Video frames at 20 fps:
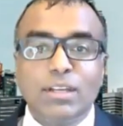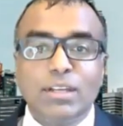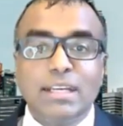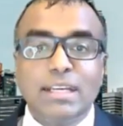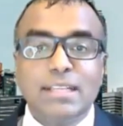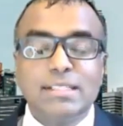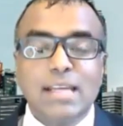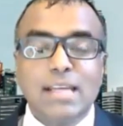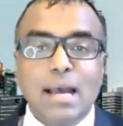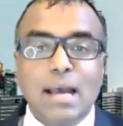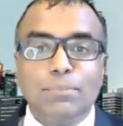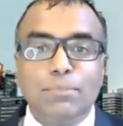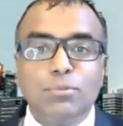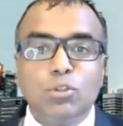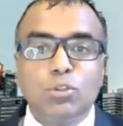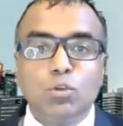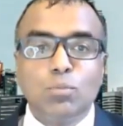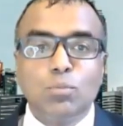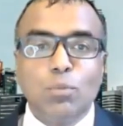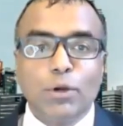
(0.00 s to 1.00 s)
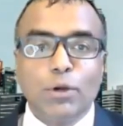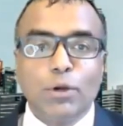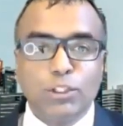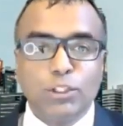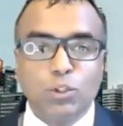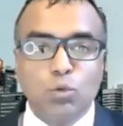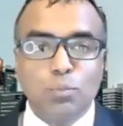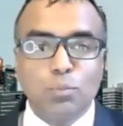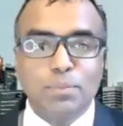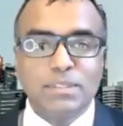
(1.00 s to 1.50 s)
It's up
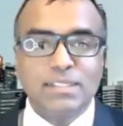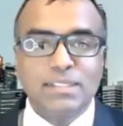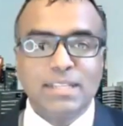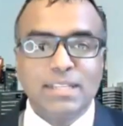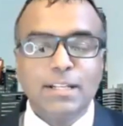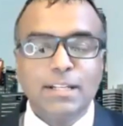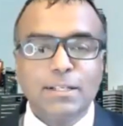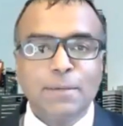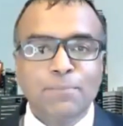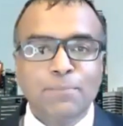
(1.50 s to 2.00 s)
2.2%.